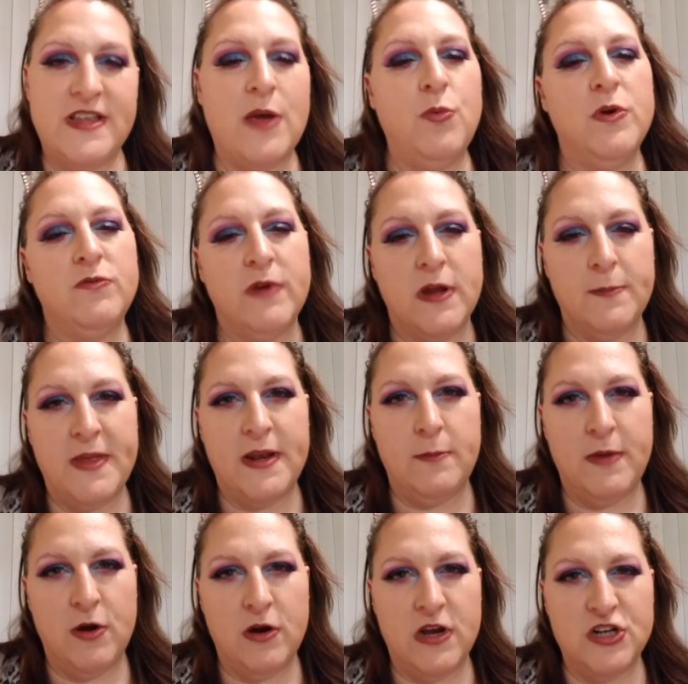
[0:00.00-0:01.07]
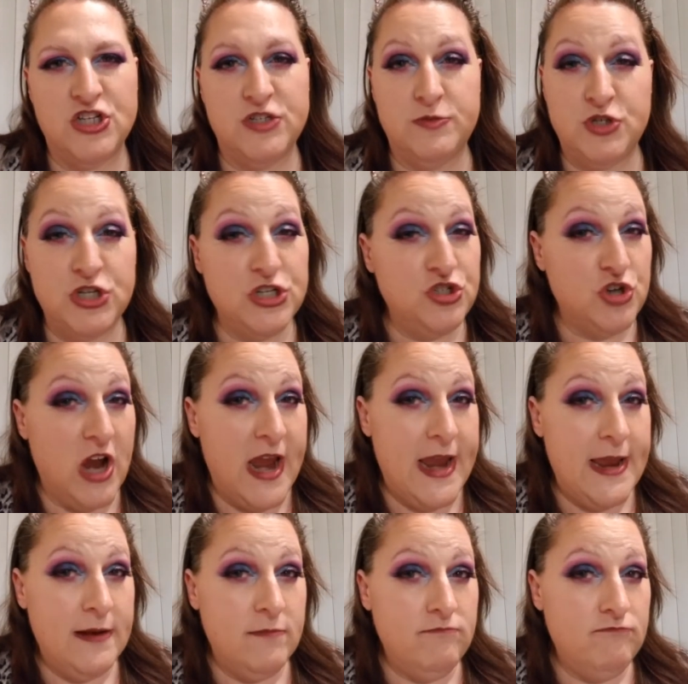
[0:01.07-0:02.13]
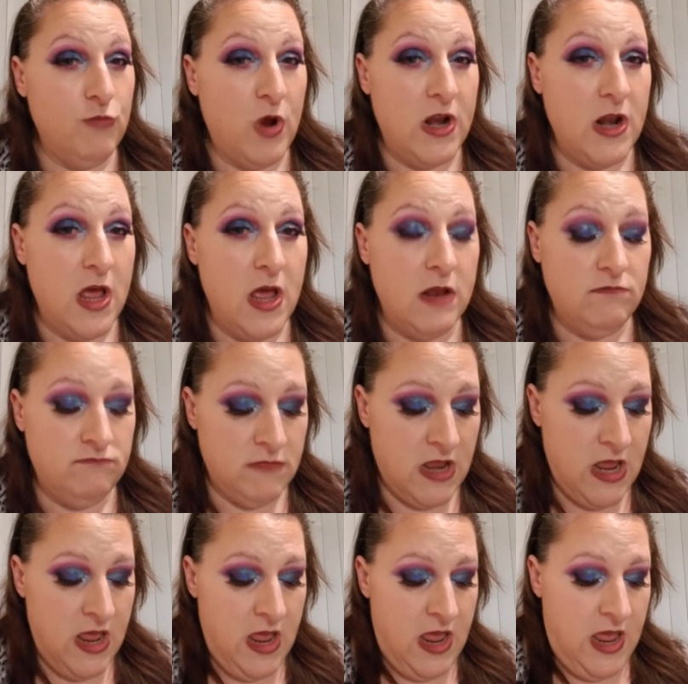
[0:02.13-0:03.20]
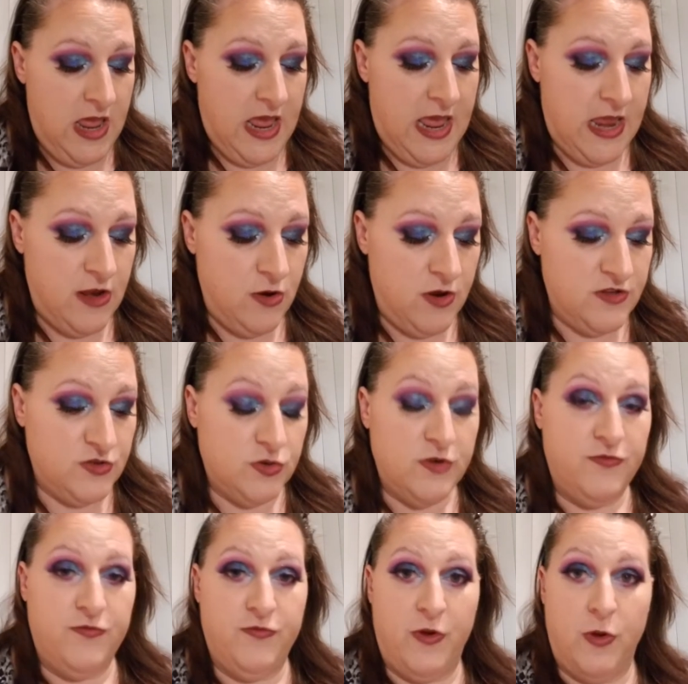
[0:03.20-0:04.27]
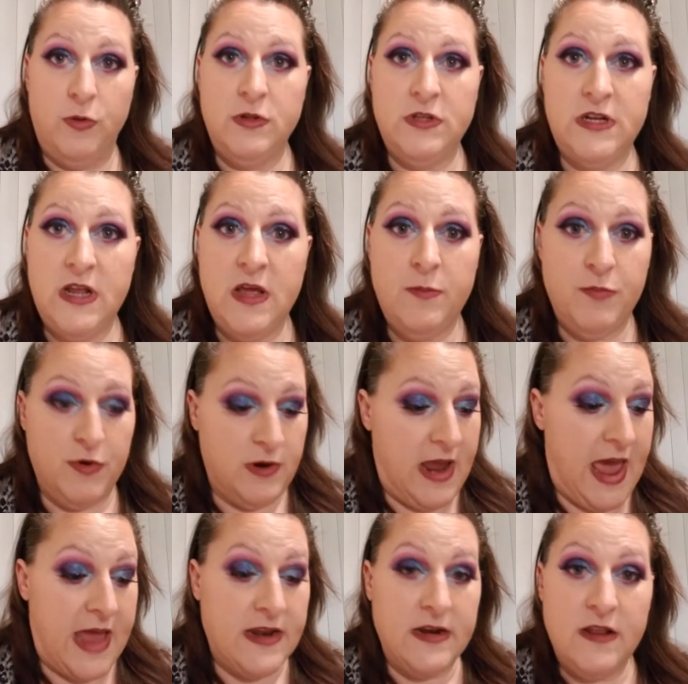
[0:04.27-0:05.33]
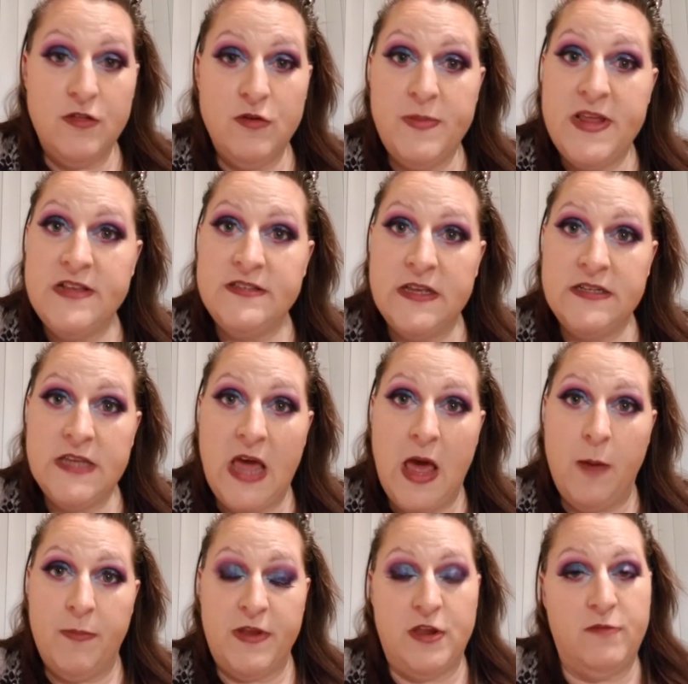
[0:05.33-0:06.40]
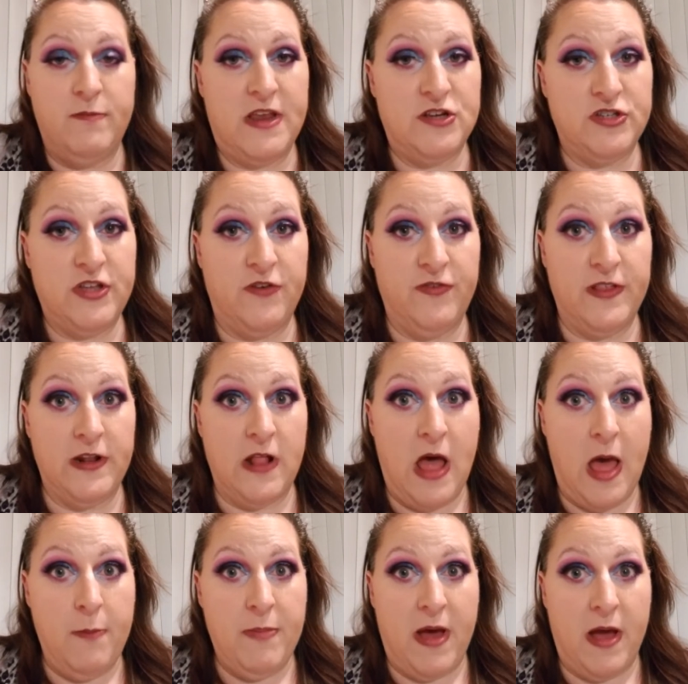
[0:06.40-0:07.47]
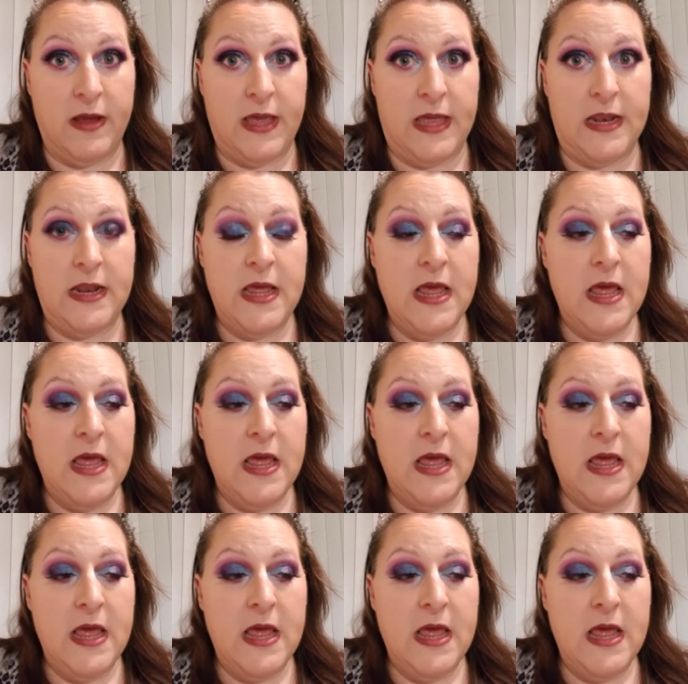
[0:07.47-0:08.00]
I wouldn't recommend American cheese, but you could try it. Why not? And you could sort of fold it up or add another piece on top, and you made yourself a little hot pocket.